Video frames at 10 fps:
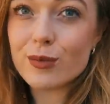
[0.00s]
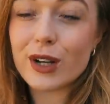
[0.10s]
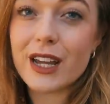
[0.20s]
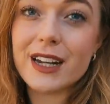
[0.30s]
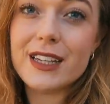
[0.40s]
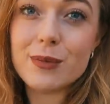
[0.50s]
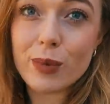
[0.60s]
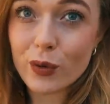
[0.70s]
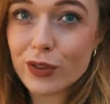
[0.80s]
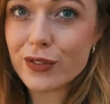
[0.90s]
But I can't keep
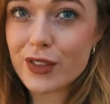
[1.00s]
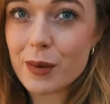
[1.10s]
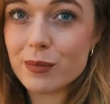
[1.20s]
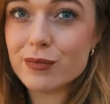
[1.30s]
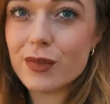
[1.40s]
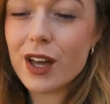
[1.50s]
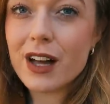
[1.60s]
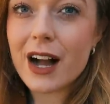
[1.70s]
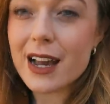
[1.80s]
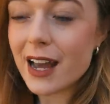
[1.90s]
both of them.
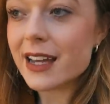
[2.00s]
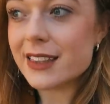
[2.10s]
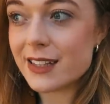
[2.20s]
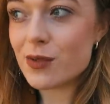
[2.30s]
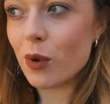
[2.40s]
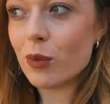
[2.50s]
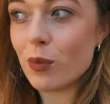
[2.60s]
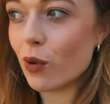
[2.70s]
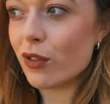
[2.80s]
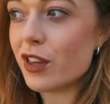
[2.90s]
I like this one
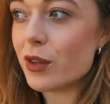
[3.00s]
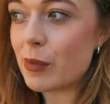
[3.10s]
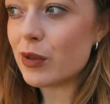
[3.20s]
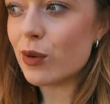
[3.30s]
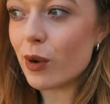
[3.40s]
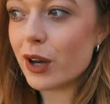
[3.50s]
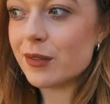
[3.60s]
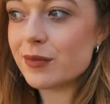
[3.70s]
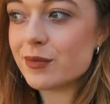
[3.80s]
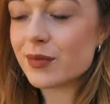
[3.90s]
more than the blue one.